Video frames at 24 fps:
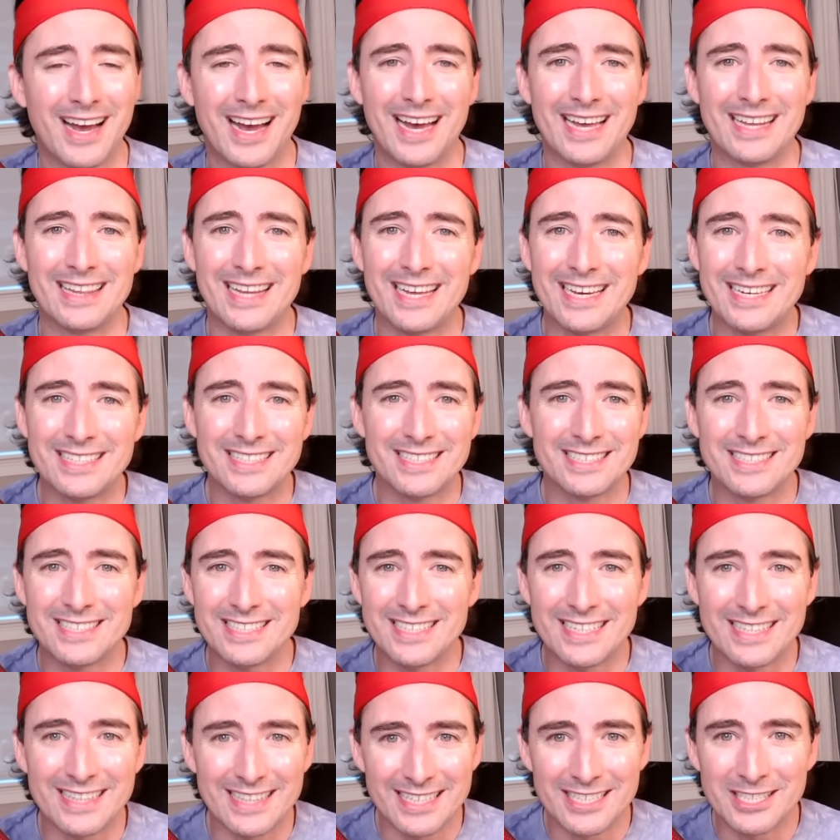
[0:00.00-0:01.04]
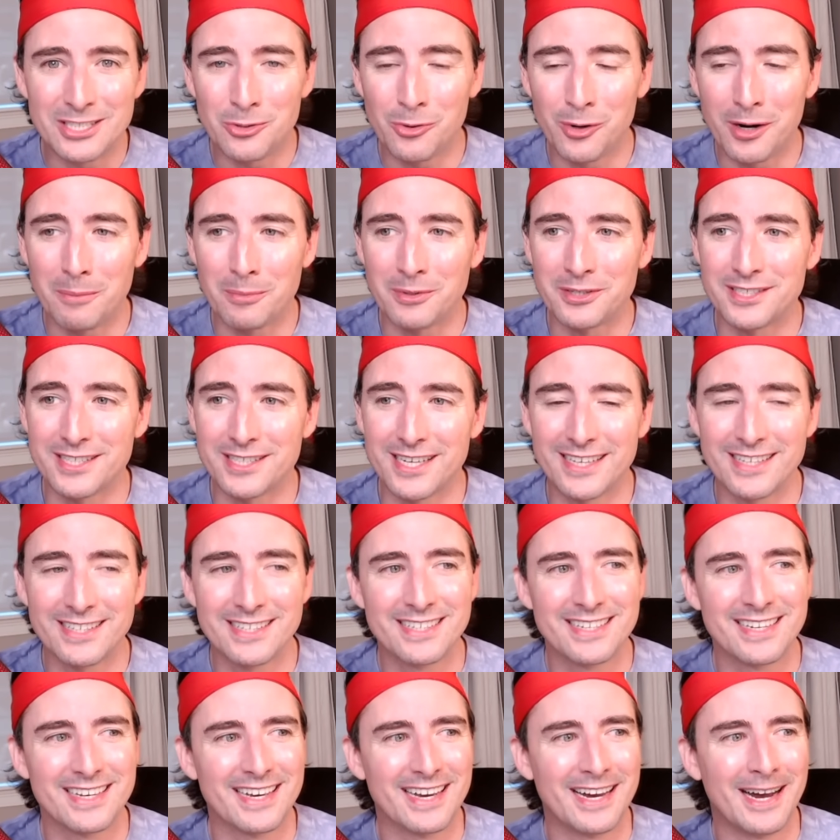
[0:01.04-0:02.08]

I like to see at least 20%.